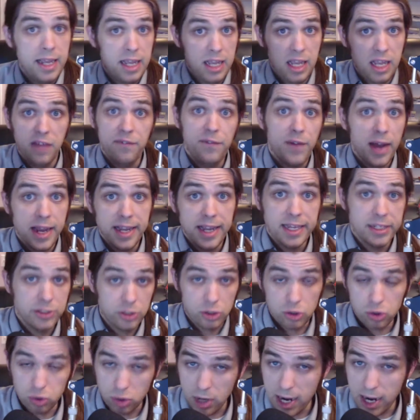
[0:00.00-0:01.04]
If I had
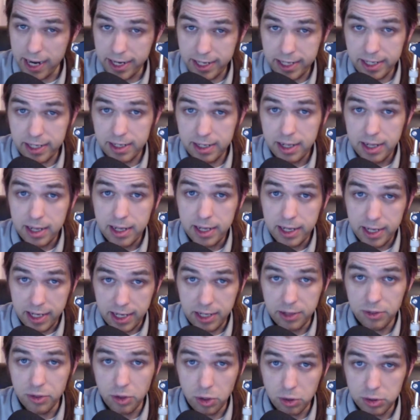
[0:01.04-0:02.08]
tried it
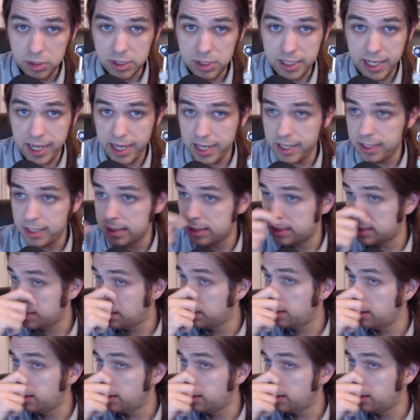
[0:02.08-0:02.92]
in those days,